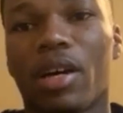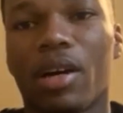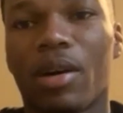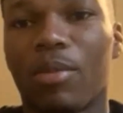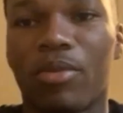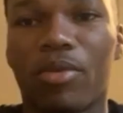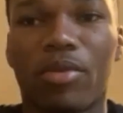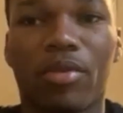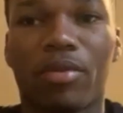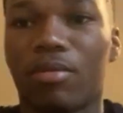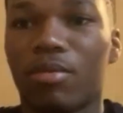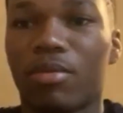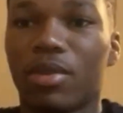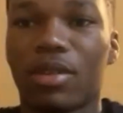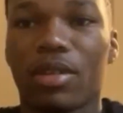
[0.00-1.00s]
I'm on them,
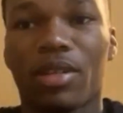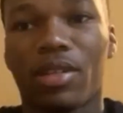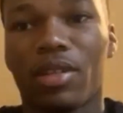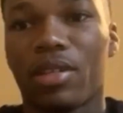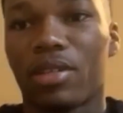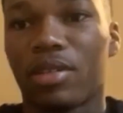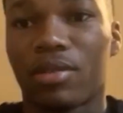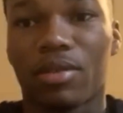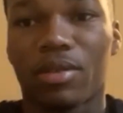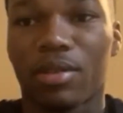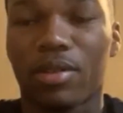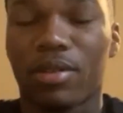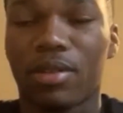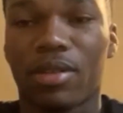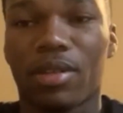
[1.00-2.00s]
and then
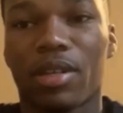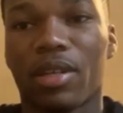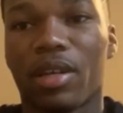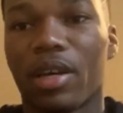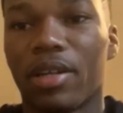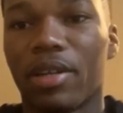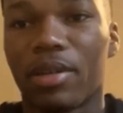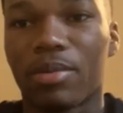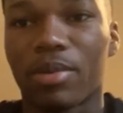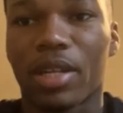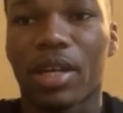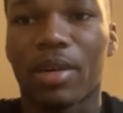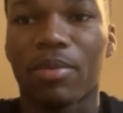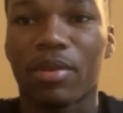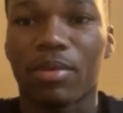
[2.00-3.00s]
I end up
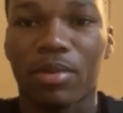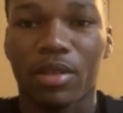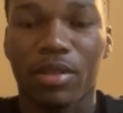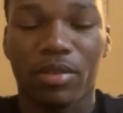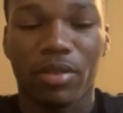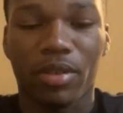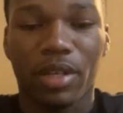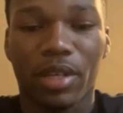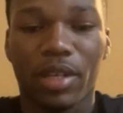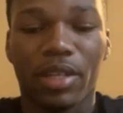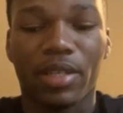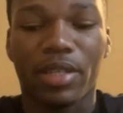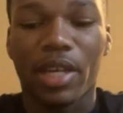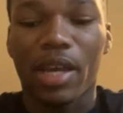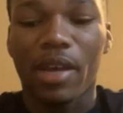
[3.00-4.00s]
stopping them. So the
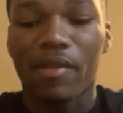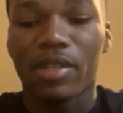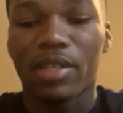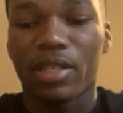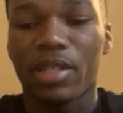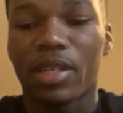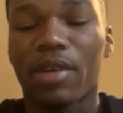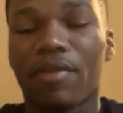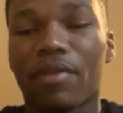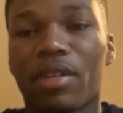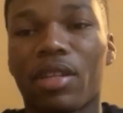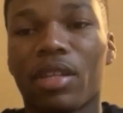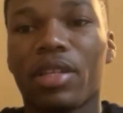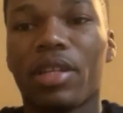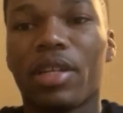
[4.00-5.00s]
savage is
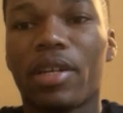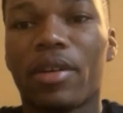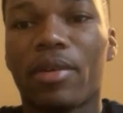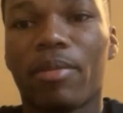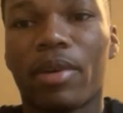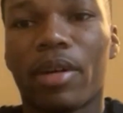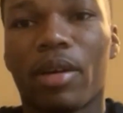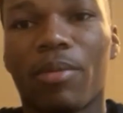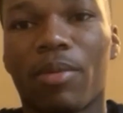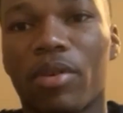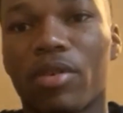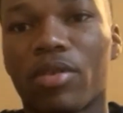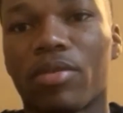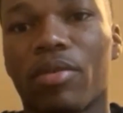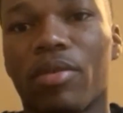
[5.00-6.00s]
definitely there, but I'm
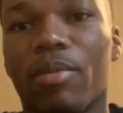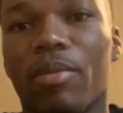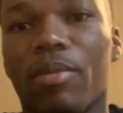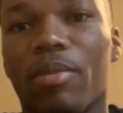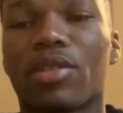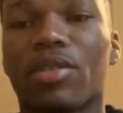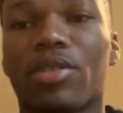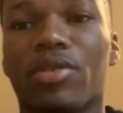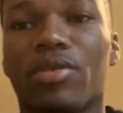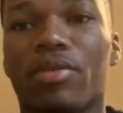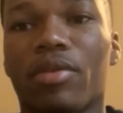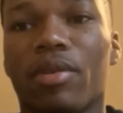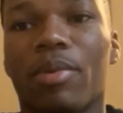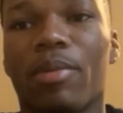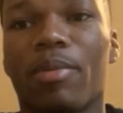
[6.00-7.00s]
also a boxer too.
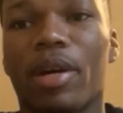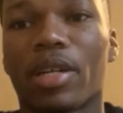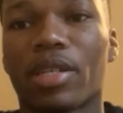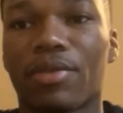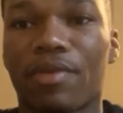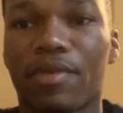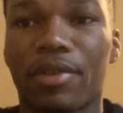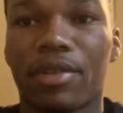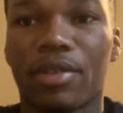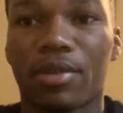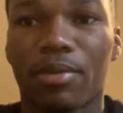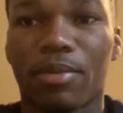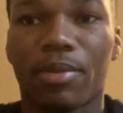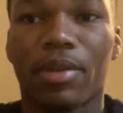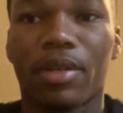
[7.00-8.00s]
I'm a boxer first,
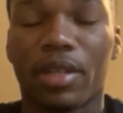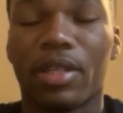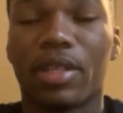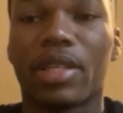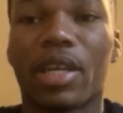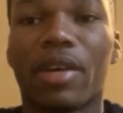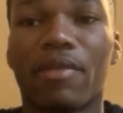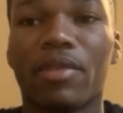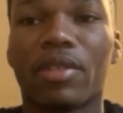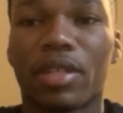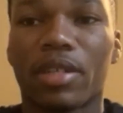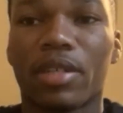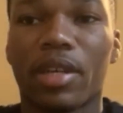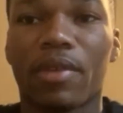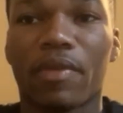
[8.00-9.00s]
but the savage
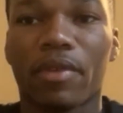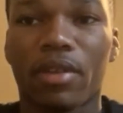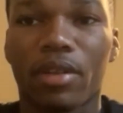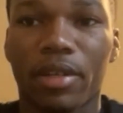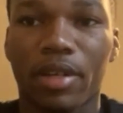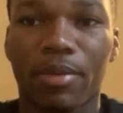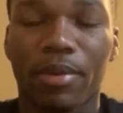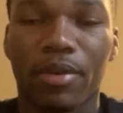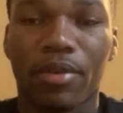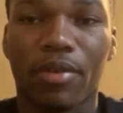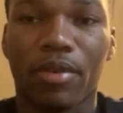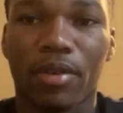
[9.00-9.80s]
can definitely come out.